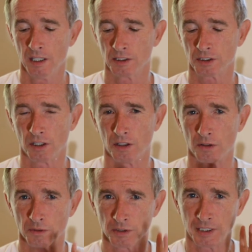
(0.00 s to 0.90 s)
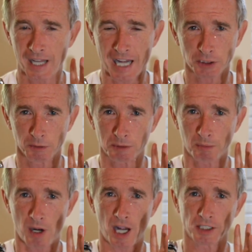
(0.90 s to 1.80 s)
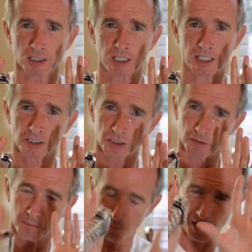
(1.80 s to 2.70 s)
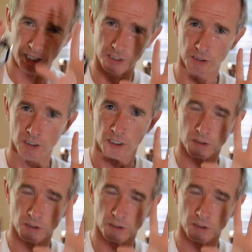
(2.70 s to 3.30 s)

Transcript: So the natural response is to punch,